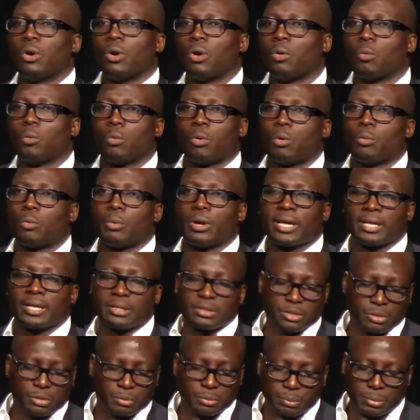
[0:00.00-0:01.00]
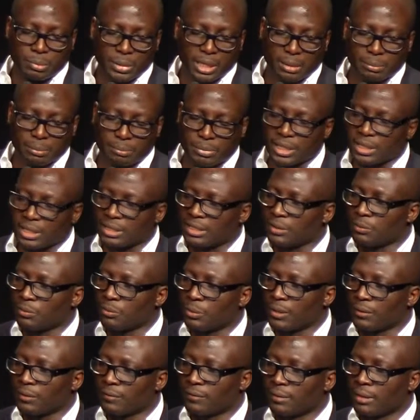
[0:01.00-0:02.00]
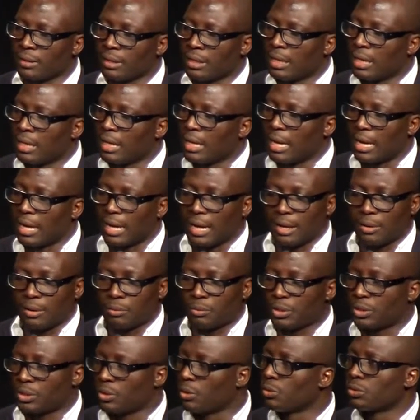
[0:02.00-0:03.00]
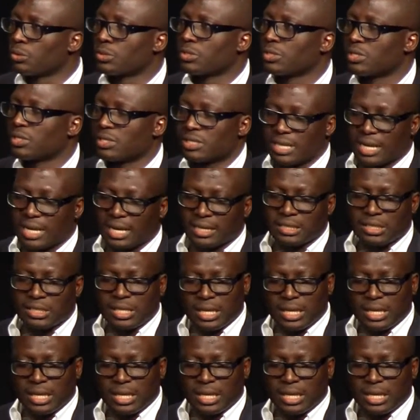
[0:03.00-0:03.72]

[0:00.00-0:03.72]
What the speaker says: or what we're building with, we don't understand.